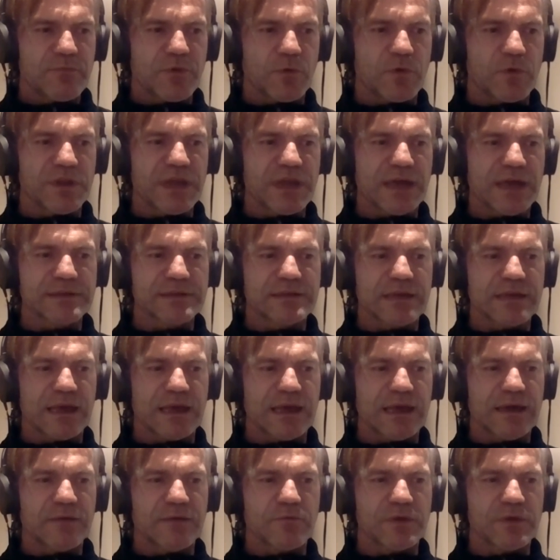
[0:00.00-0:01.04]
But when that
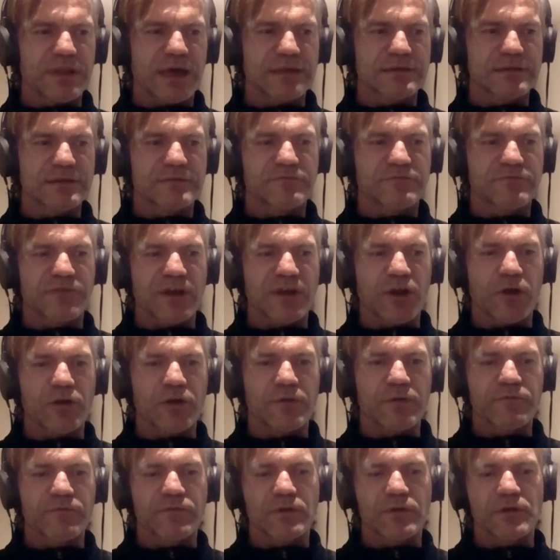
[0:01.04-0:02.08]
uh, when that fell out
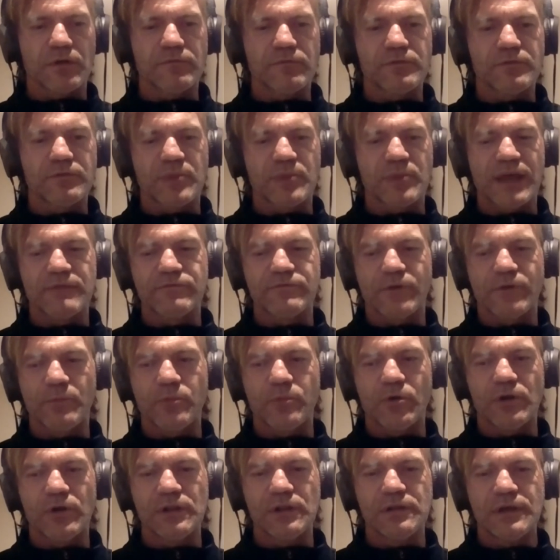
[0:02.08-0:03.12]
of love for playing
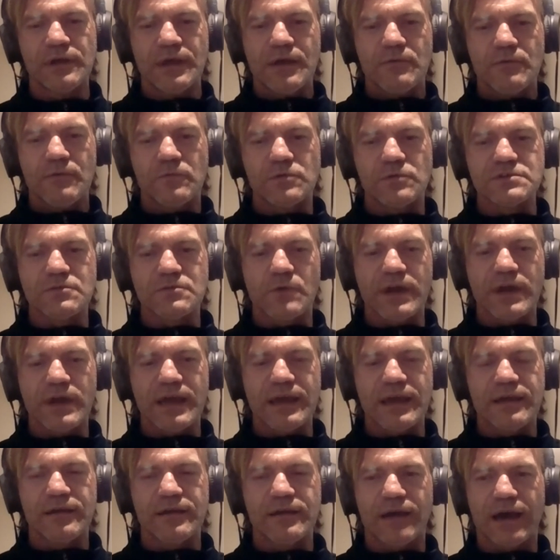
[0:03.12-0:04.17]
football was
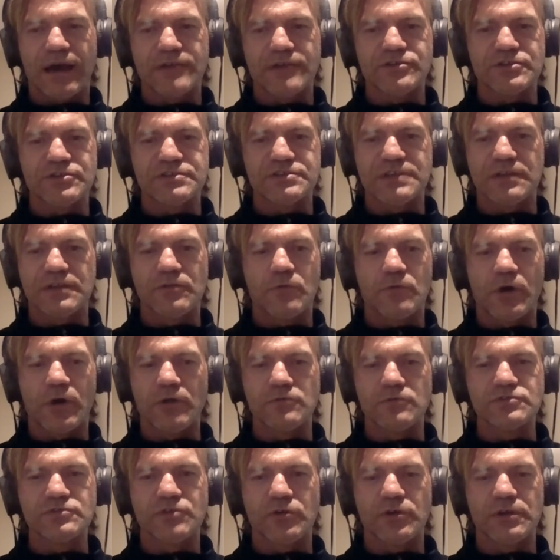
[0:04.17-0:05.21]
away, I just didn't know what I
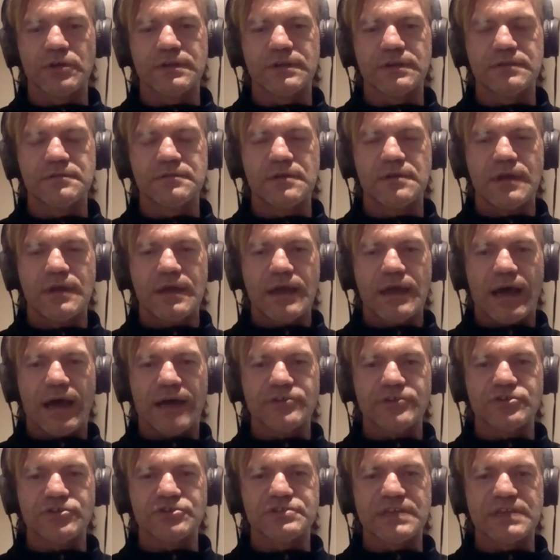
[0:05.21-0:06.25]
was doing, and I
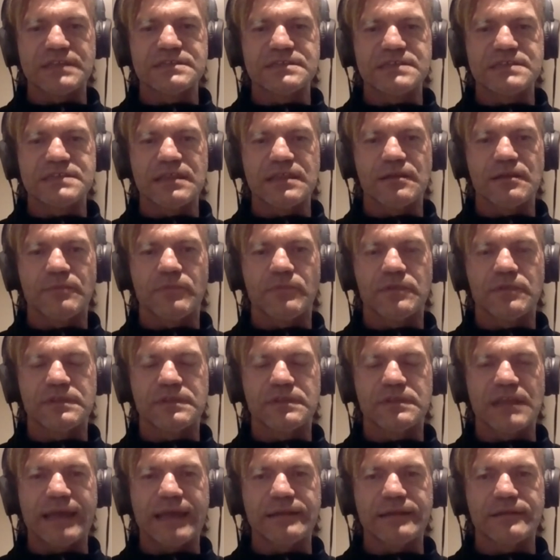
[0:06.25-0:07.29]
just didn't see the, the
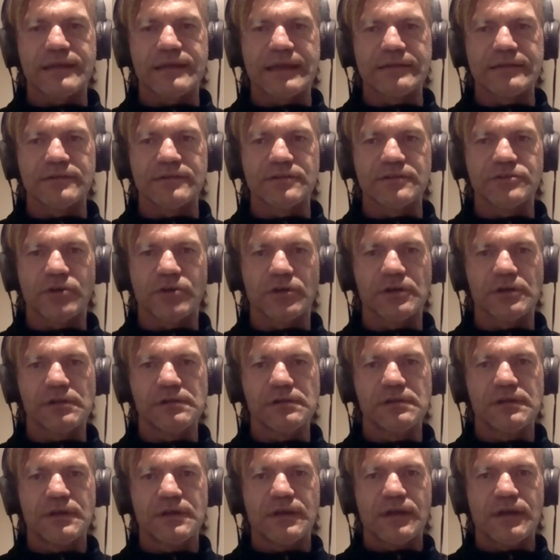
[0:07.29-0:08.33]
light at the end of the
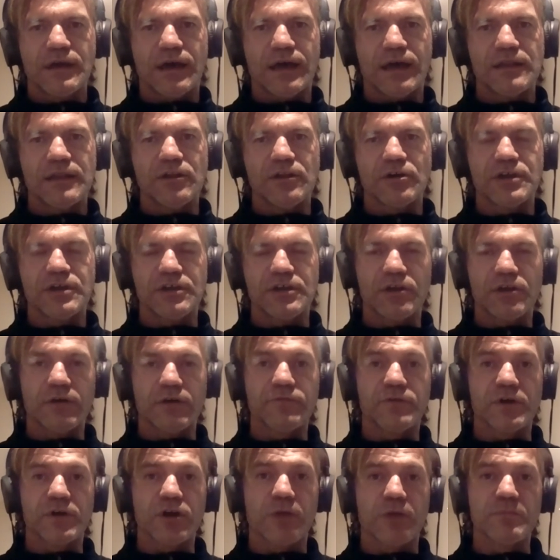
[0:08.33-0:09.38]
tunnel. And lucky enough,
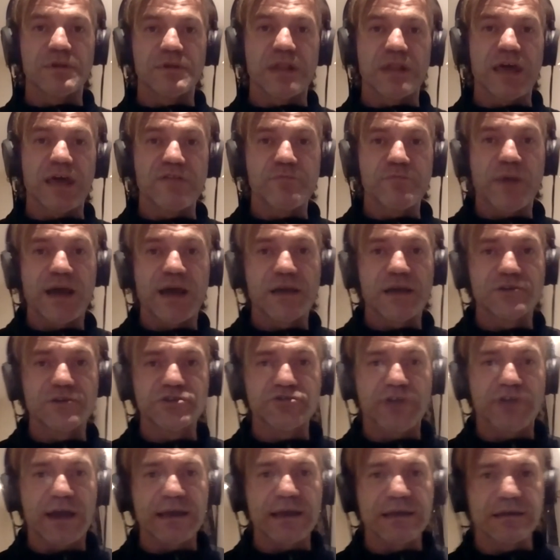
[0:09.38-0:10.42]
I got my life back on
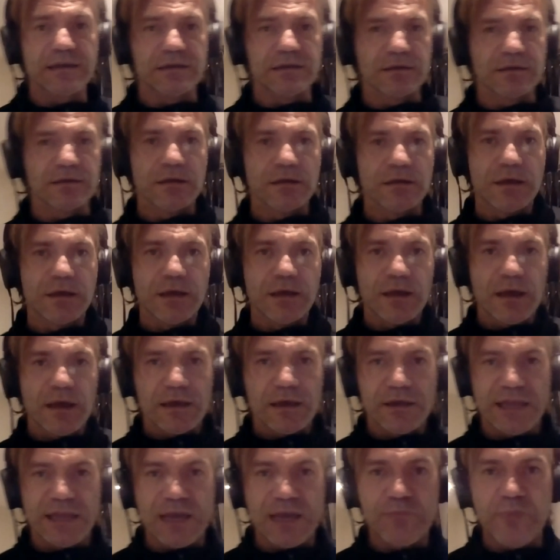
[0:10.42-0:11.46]
track and
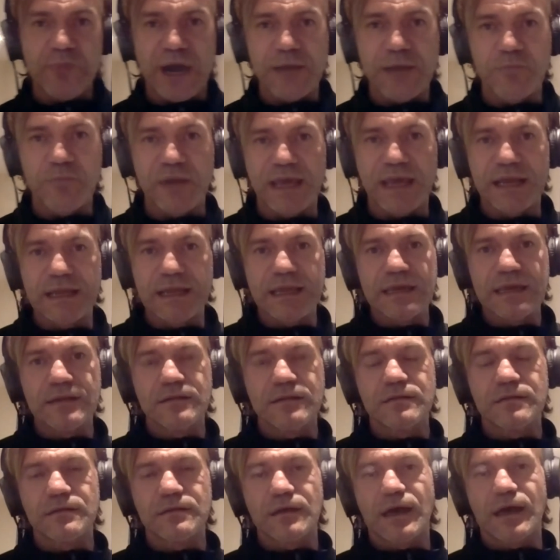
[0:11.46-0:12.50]
came back playing
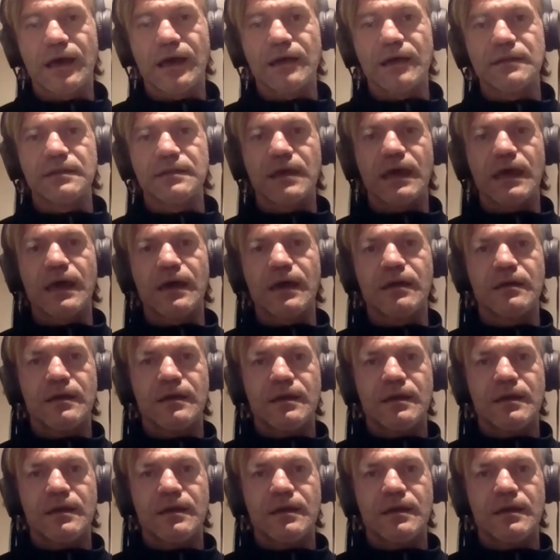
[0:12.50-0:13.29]
again, and uh,